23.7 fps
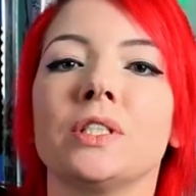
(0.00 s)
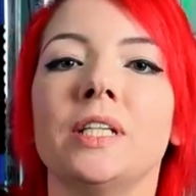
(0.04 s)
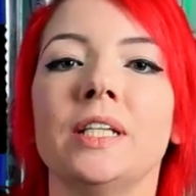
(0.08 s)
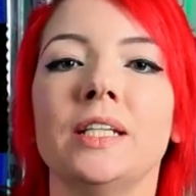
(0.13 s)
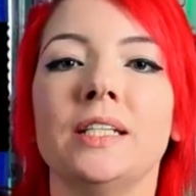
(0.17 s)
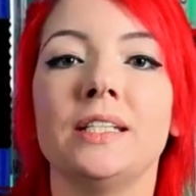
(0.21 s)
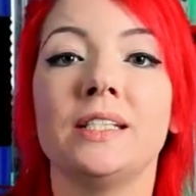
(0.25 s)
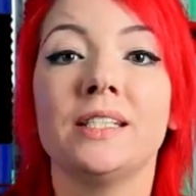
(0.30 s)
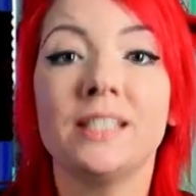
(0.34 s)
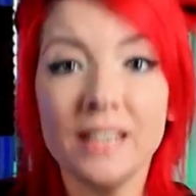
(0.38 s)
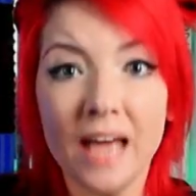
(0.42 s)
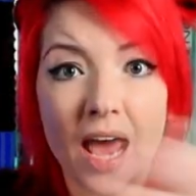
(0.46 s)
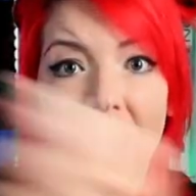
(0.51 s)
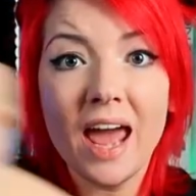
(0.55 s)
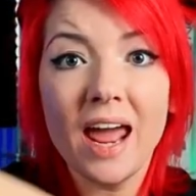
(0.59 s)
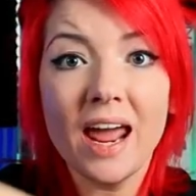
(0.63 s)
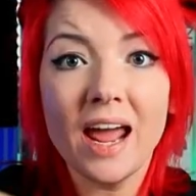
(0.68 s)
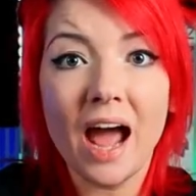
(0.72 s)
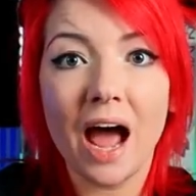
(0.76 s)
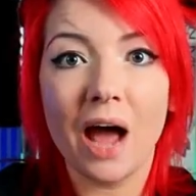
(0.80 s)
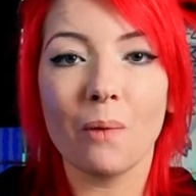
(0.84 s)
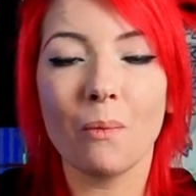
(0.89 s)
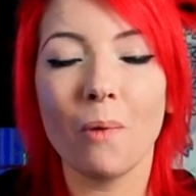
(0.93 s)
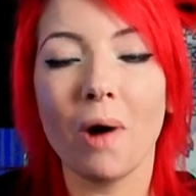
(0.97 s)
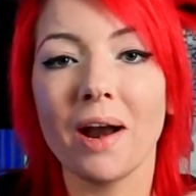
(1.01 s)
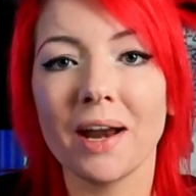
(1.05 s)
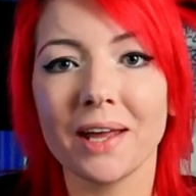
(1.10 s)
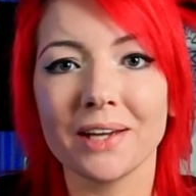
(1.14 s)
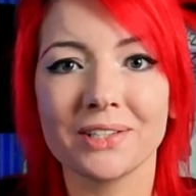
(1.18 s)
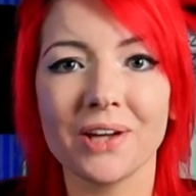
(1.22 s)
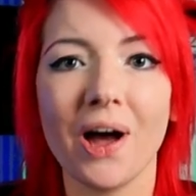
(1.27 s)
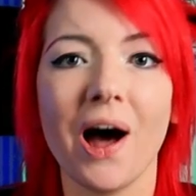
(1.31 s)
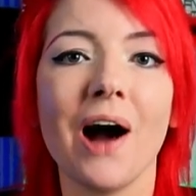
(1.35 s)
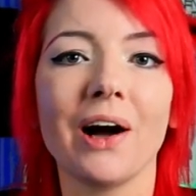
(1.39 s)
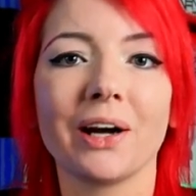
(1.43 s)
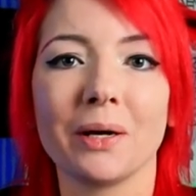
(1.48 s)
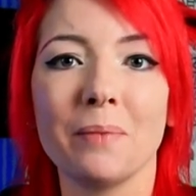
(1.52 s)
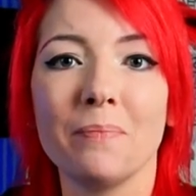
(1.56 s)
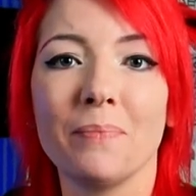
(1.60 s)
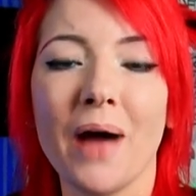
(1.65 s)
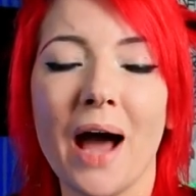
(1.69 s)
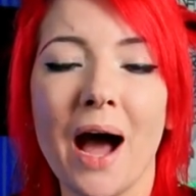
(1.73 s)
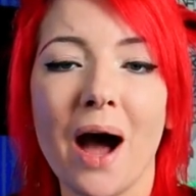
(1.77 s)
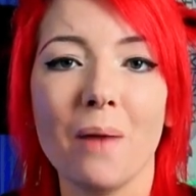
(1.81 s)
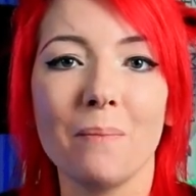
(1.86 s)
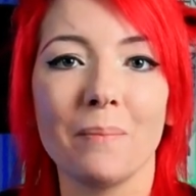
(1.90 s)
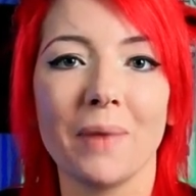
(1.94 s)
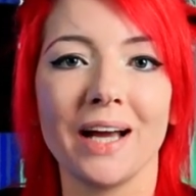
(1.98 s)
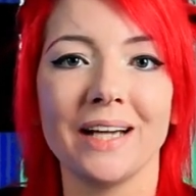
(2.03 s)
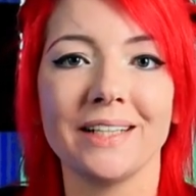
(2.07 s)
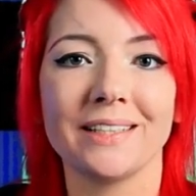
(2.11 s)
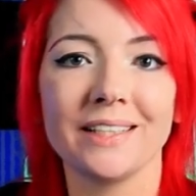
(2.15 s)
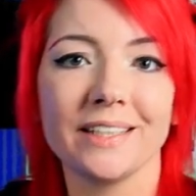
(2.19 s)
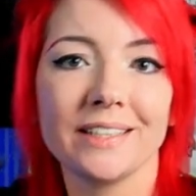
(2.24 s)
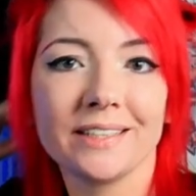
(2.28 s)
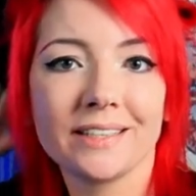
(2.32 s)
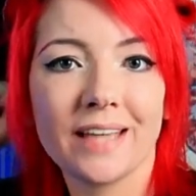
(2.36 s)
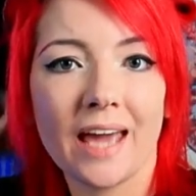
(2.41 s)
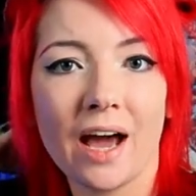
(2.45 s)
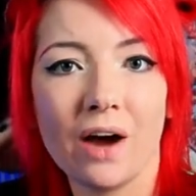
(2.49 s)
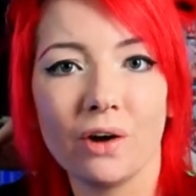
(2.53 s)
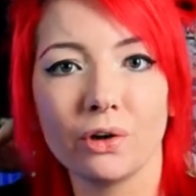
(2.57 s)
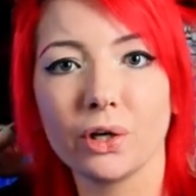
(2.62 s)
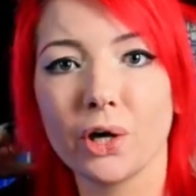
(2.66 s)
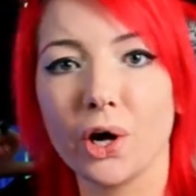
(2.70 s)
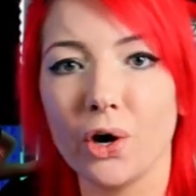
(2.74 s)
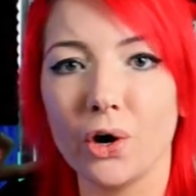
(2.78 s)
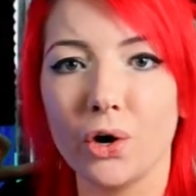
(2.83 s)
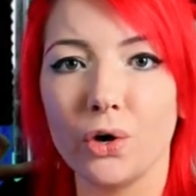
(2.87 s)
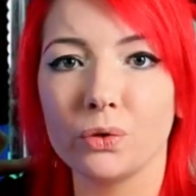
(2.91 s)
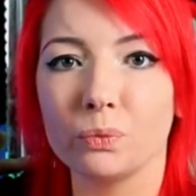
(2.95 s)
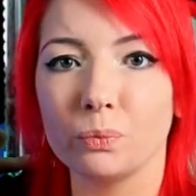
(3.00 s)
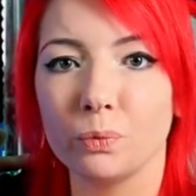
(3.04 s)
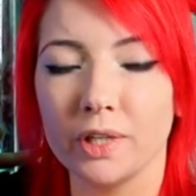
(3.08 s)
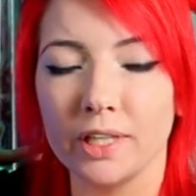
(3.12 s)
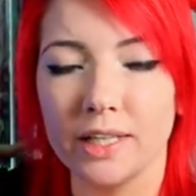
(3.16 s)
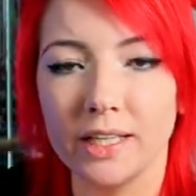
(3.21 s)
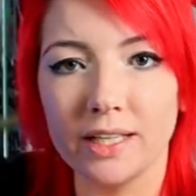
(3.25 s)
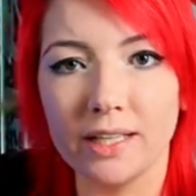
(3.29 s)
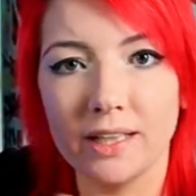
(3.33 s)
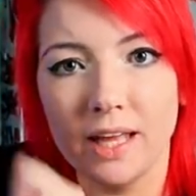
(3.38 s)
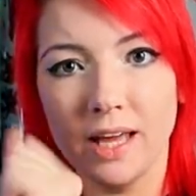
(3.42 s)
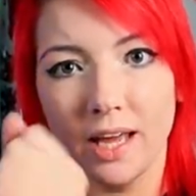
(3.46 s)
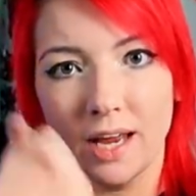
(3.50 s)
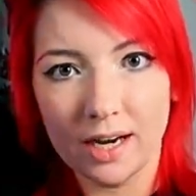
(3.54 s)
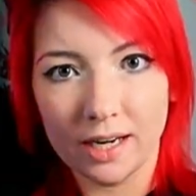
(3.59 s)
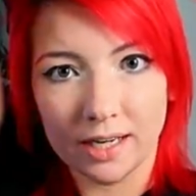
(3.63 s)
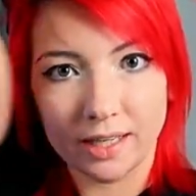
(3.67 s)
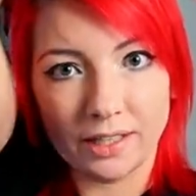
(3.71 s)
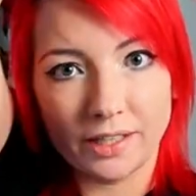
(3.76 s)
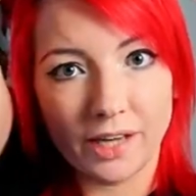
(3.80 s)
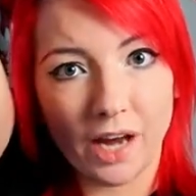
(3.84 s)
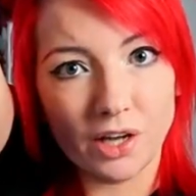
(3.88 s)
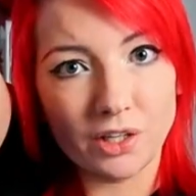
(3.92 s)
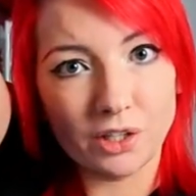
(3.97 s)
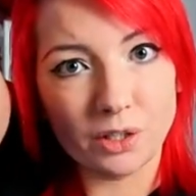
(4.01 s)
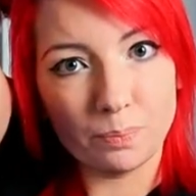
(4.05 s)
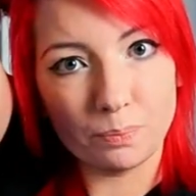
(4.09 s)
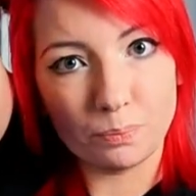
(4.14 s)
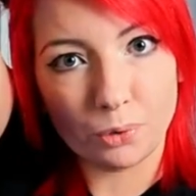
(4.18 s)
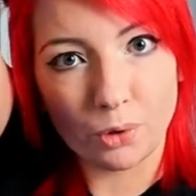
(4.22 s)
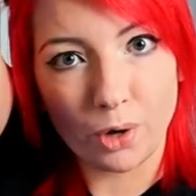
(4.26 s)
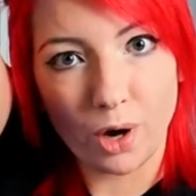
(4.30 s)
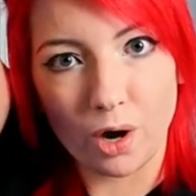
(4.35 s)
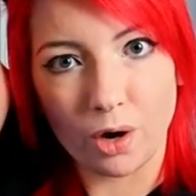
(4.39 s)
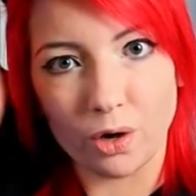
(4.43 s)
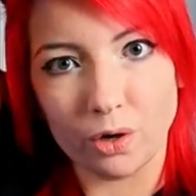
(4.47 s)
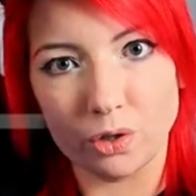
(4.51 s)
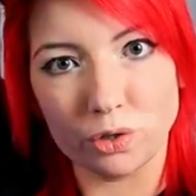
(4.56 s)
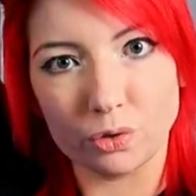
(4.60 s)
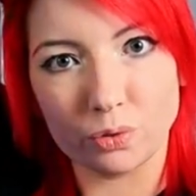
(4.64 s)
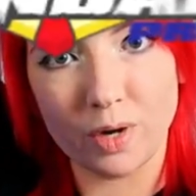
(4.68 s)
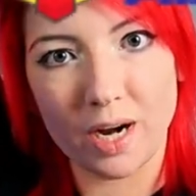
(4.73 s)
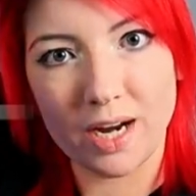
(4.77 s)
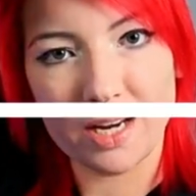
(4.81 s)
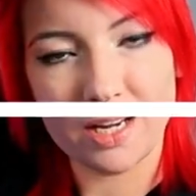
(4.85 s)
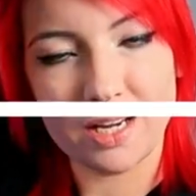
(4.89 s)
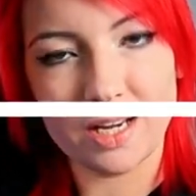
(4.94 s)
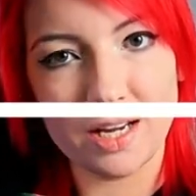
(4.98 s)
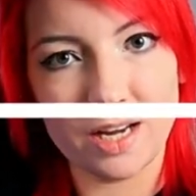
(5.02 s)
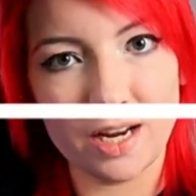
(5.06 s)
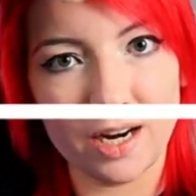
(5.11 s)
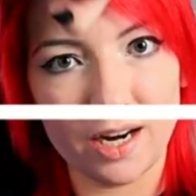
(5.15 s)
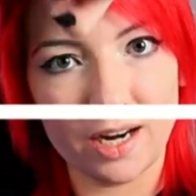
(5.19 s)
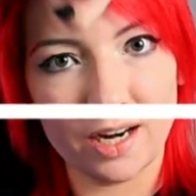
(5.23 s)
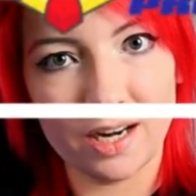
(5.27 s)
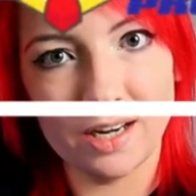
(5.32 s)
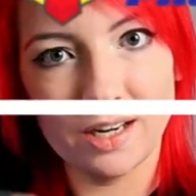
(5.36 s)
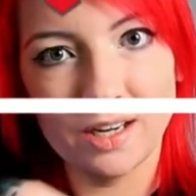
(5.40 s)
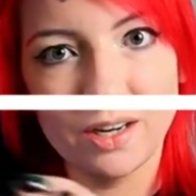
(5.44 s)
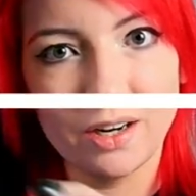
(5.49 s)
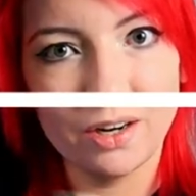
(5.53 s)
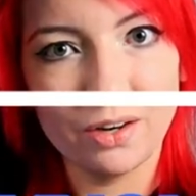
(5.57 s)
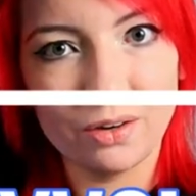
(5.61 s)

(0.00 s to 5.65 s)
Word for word: Today, I want to talk about my discount code with Gundam Pros right here